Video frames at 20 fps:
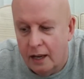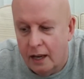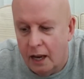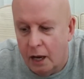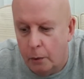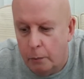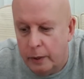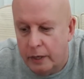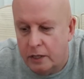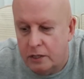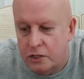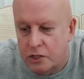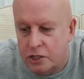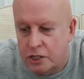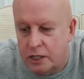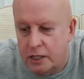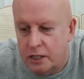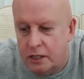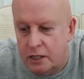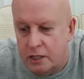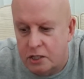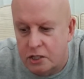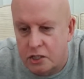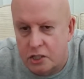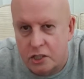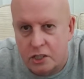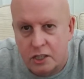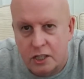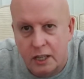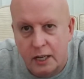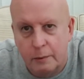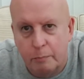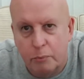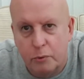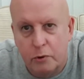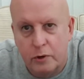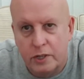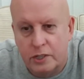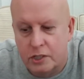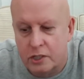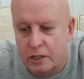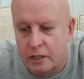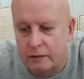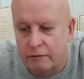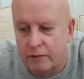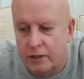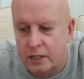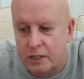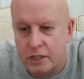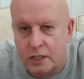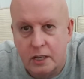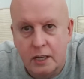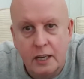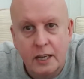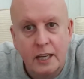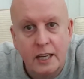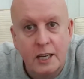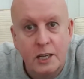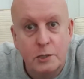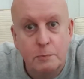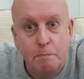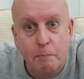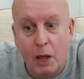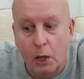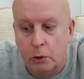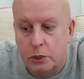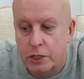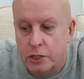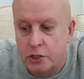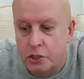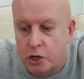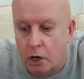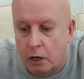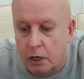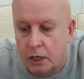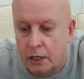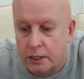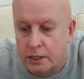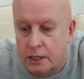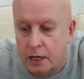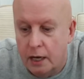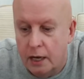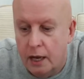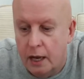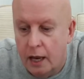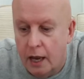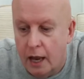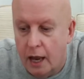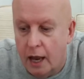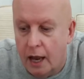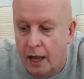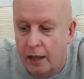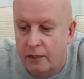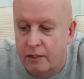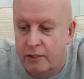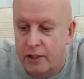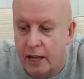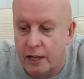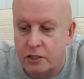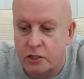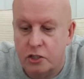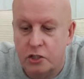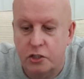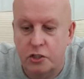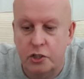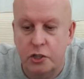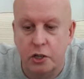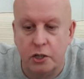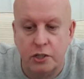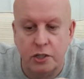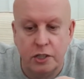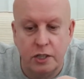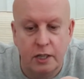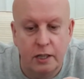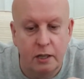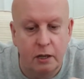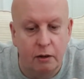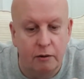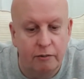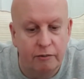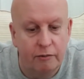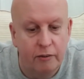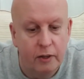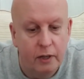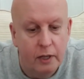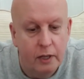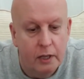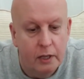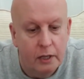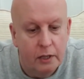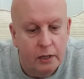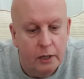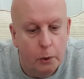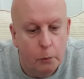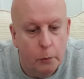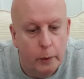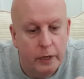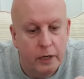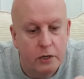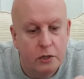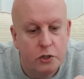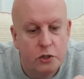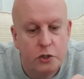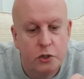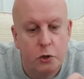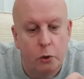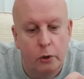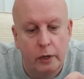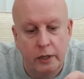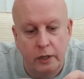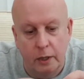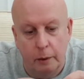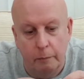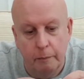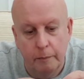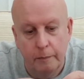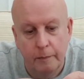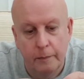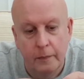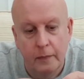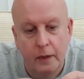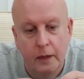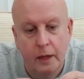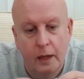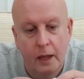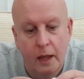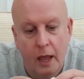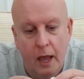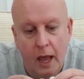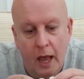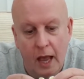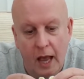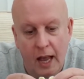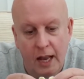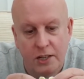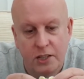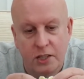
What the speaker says: And we can see this slippery surface, this melted chocolate, and that's just enough that we can join them at